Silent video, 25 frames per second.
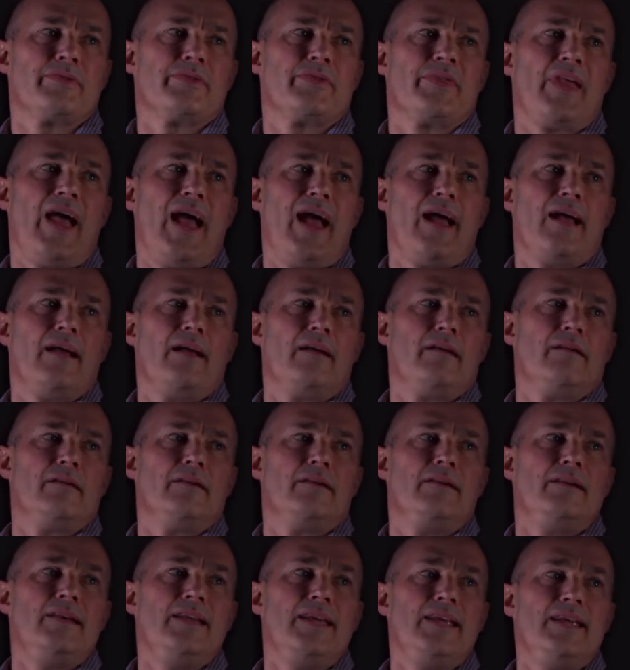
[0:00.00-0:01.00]
that
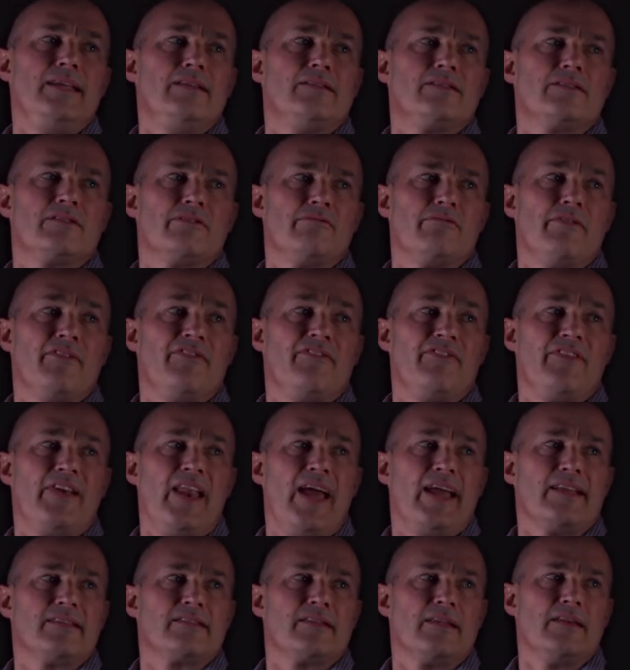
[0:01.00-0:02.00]
needs to
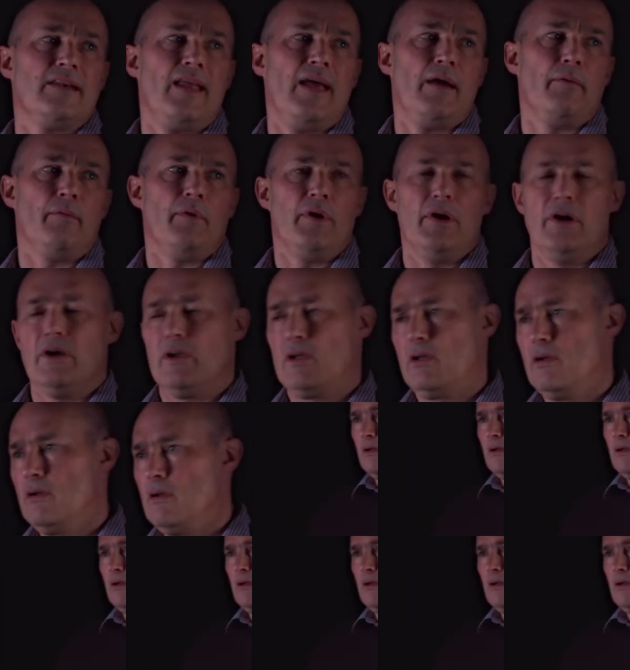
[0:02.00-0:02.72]
reflect the network